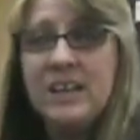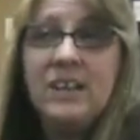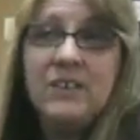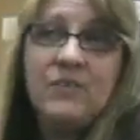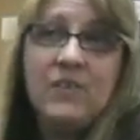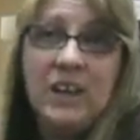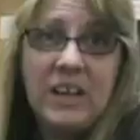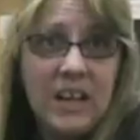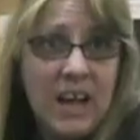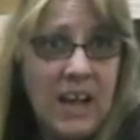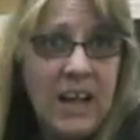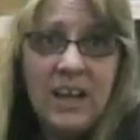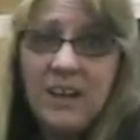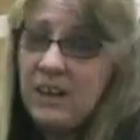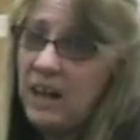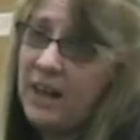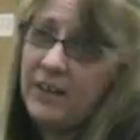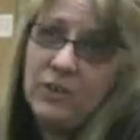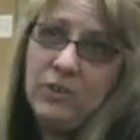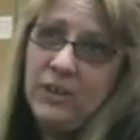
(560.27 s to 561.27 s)
And if they
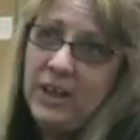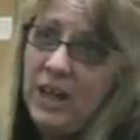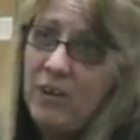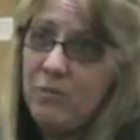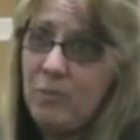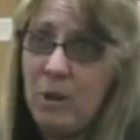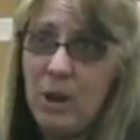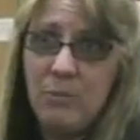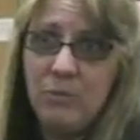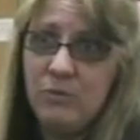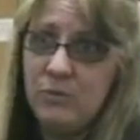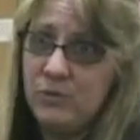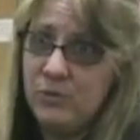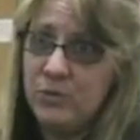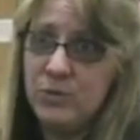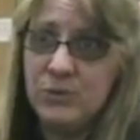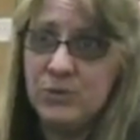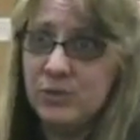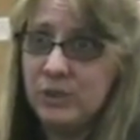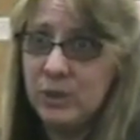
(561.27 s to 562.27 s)
can't, I don't have problems with
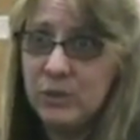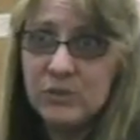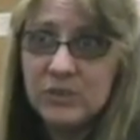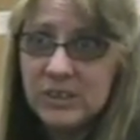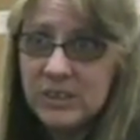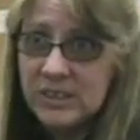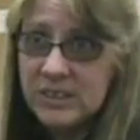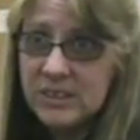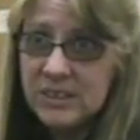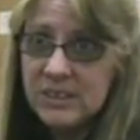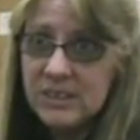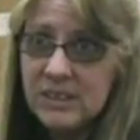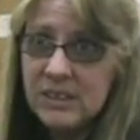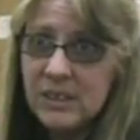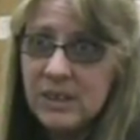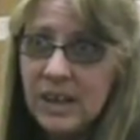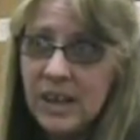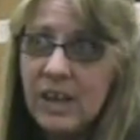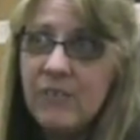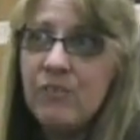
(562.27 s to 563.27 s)
schools closing,
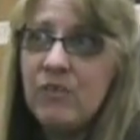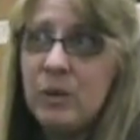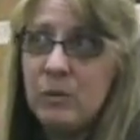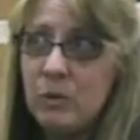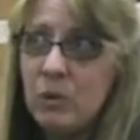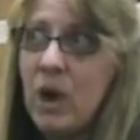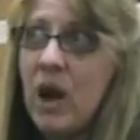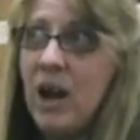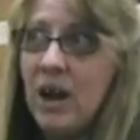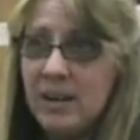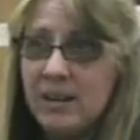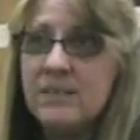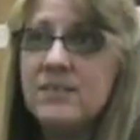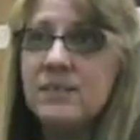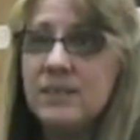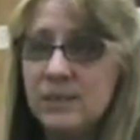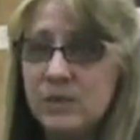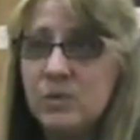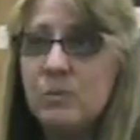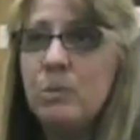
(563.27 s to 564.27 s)
if they were
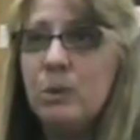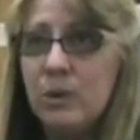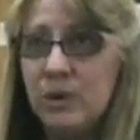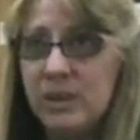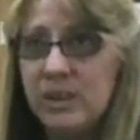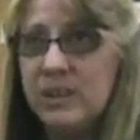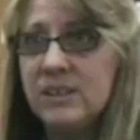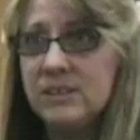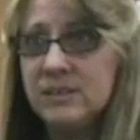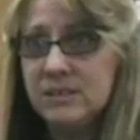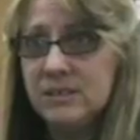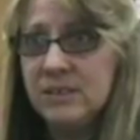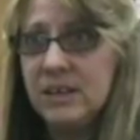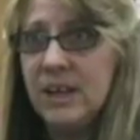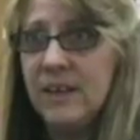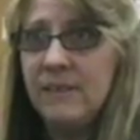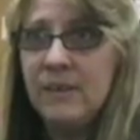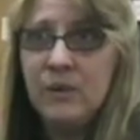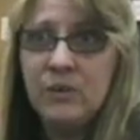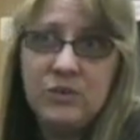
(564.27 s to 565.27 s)
honestly supported
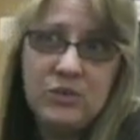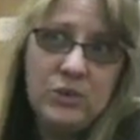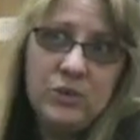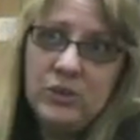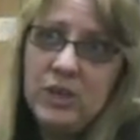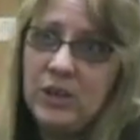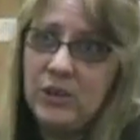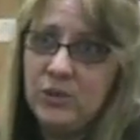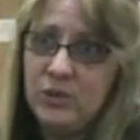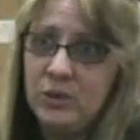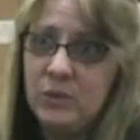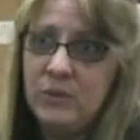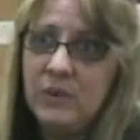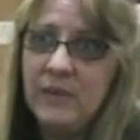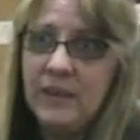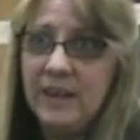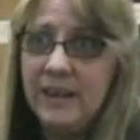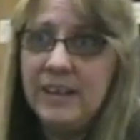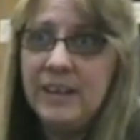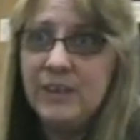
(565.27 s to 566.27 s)
and they're still not doing
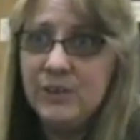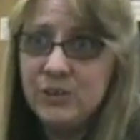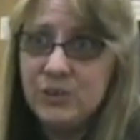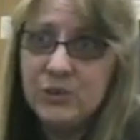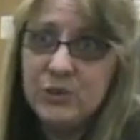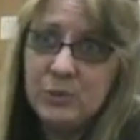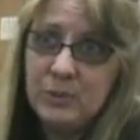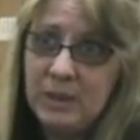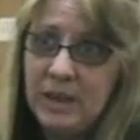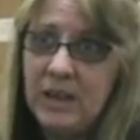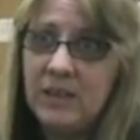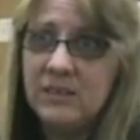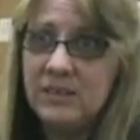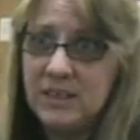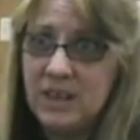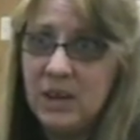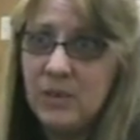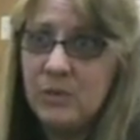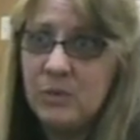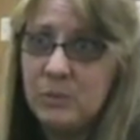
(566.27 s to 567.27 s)
what they need to do to be held
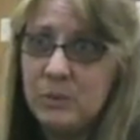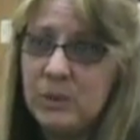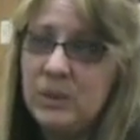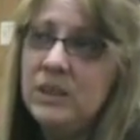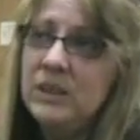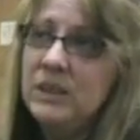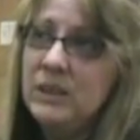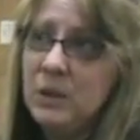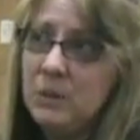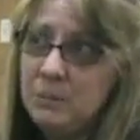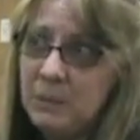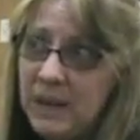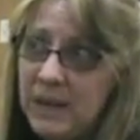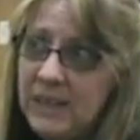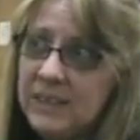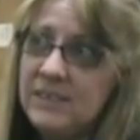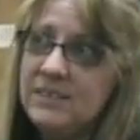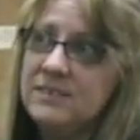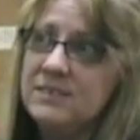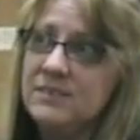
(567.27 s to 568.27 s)
accountable.
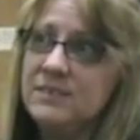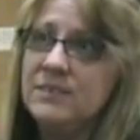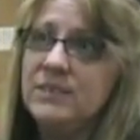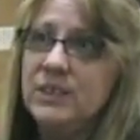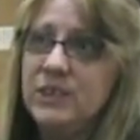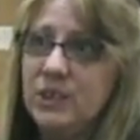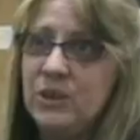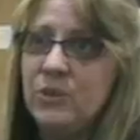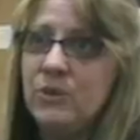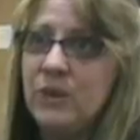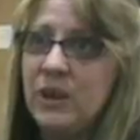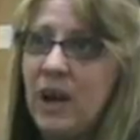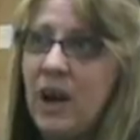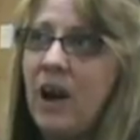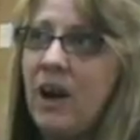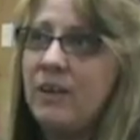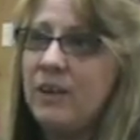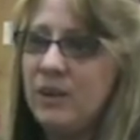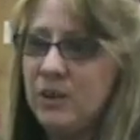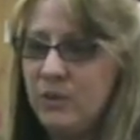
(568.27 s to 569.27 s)
But
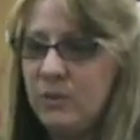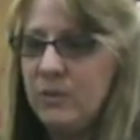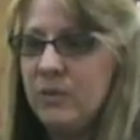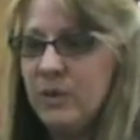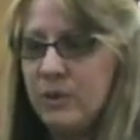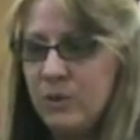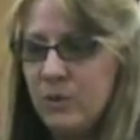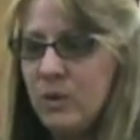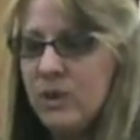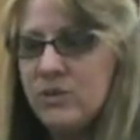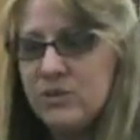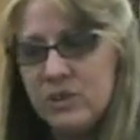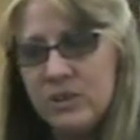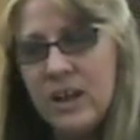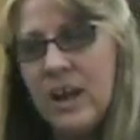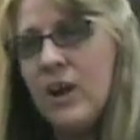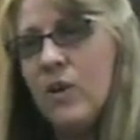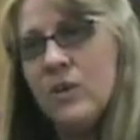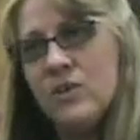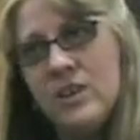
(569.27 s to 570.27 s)
the
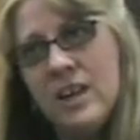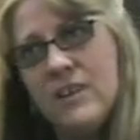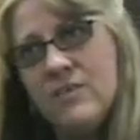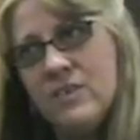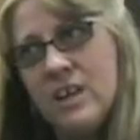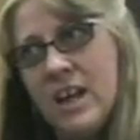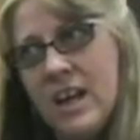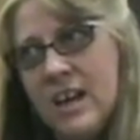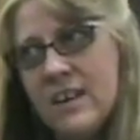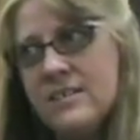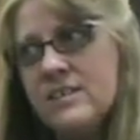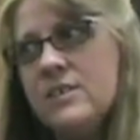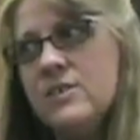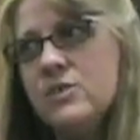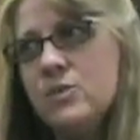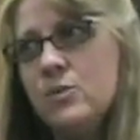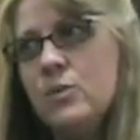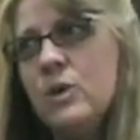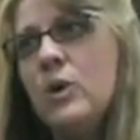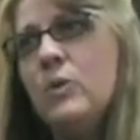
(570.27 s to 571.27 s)
question I always have to ask
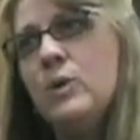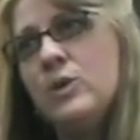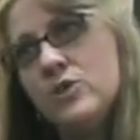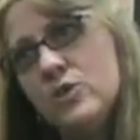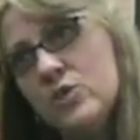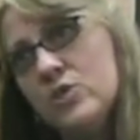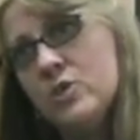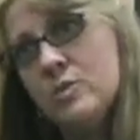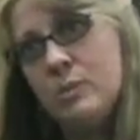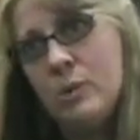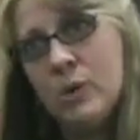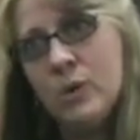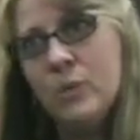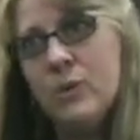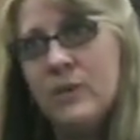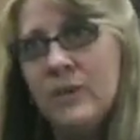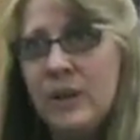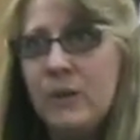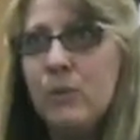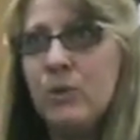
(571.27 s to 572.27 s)
is, where was the support
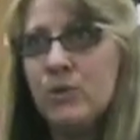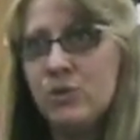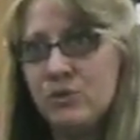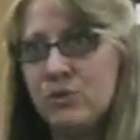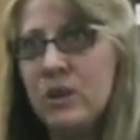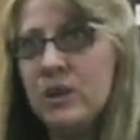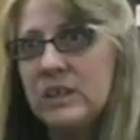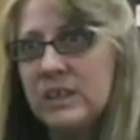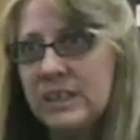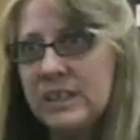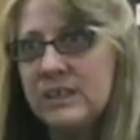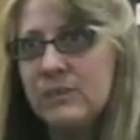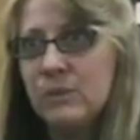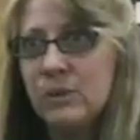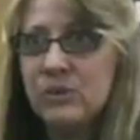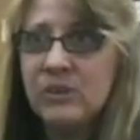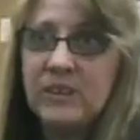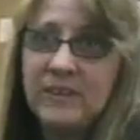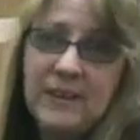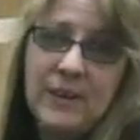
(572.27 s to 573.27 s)
when they were struggling?
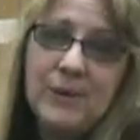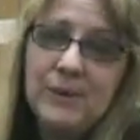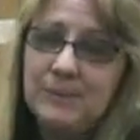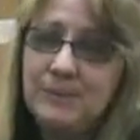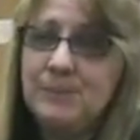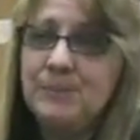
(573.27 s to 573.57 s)
Was it there?